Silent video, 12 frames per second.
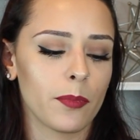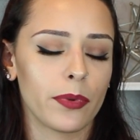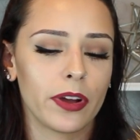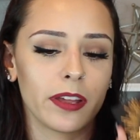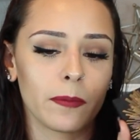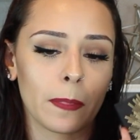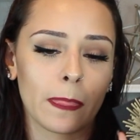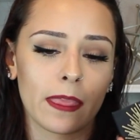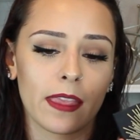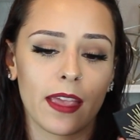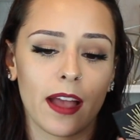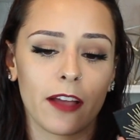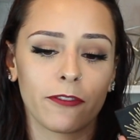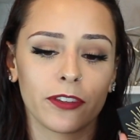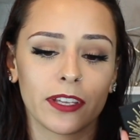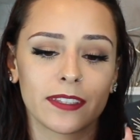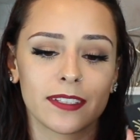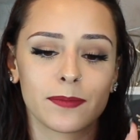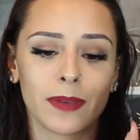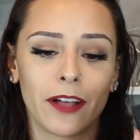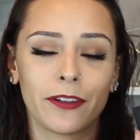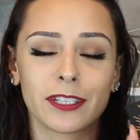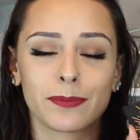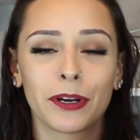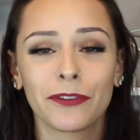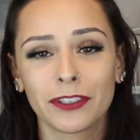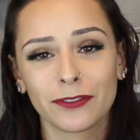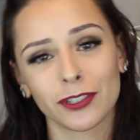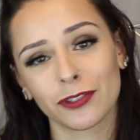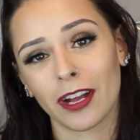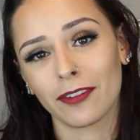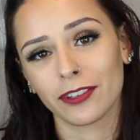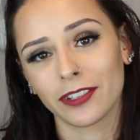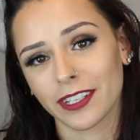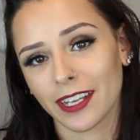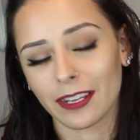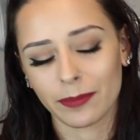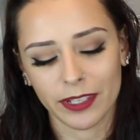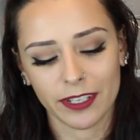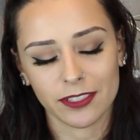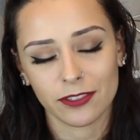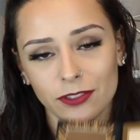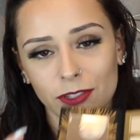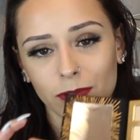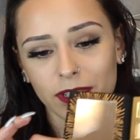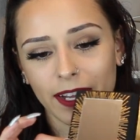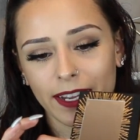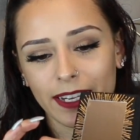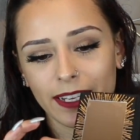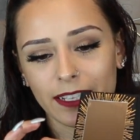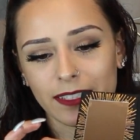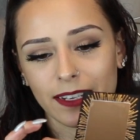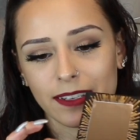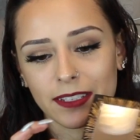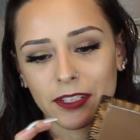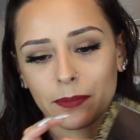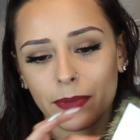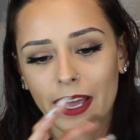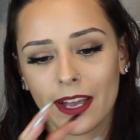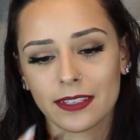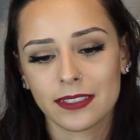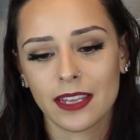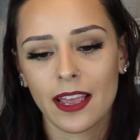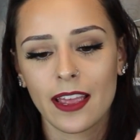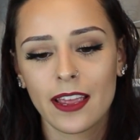but I feel like this palette is perfect for travel, again, because they're so tiny. It's nice and compact.